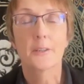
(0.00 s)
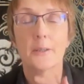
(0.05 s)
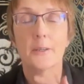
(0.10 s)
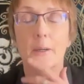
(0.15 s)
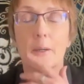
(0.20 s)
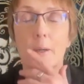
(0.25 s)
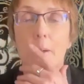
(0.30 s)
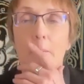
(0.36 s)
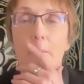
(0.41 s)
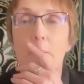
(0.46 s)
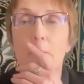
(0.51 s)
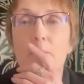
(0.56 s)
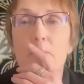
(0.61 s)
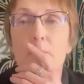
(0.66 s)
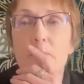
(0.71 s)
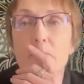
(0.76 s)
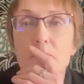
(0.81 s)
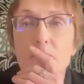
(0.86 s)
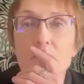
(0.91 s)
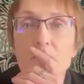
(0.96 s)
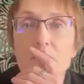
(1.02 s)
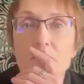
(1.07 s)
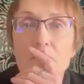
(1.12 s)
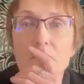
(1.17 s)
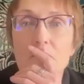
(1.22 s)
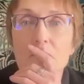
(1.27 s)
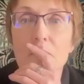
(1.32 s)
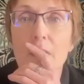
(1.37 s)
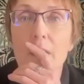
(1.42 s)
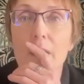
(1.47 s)
Um,
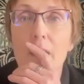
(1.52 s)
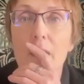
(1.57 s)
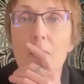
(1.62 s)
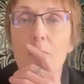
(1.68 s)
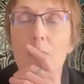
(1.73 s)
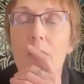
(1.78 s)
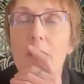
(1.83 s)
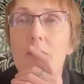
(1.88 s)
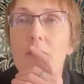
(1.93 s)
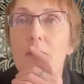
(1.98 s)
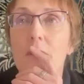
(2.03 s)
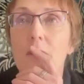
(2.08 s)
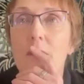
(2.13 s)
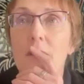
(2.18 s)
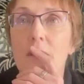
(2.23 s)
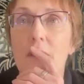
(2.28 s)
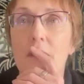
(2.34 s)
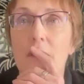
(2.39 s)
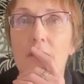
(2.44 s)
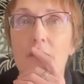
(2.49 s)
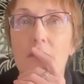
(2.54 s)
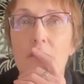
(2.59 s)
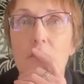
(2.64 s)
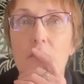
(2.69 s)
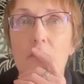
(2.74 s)
and I wonder if